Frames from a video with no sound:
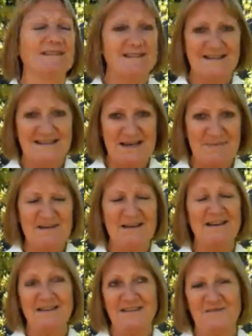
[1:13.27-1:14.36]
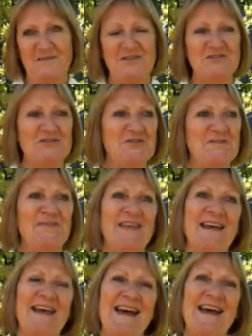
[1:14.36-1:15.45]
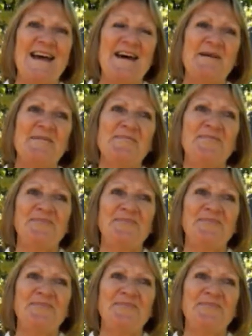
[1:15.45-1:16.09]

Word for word: Didn't happen. I did finish school. Um,